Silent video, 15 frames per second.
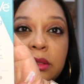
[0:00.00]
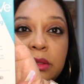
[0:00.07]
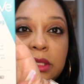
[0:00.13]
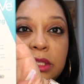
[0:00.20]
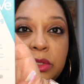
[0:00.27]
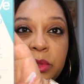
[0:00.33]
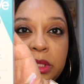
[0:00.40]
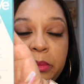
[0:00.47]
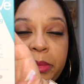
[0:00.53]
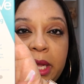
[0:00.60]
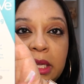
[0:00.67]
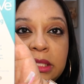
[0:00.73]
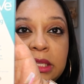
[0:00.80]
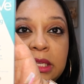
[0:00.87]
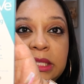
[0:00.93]
This is what the
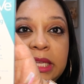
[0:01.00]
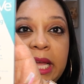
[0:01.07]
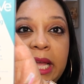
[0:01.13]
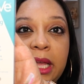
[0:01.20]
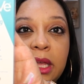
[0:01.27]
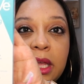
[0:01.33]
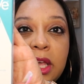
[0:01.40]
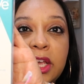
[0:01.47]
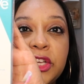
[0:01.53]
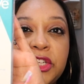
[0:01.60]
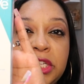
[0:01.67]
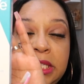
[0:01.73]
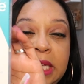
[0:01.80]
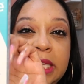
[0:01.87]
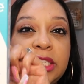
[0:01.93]
box looks like.
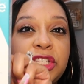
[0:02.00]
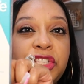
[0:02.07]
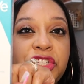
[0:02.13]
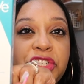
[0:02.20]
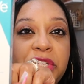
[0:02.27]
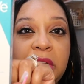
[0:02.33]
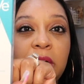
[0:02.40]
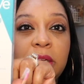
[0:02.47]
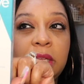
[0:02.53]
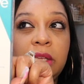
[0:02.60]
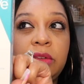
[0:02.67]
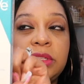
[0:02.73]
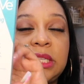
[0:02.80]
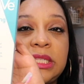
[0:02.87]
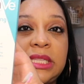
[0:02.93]
She says she only
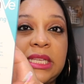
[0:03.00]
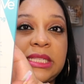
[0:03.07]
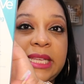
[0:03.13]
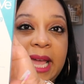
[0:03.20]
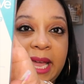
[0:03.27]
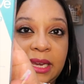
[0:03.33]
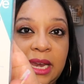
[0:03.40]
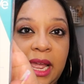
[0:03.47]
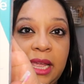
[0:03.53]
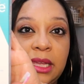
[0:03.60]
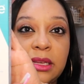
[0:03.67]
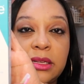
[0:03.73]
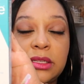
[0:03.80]
uses this at night.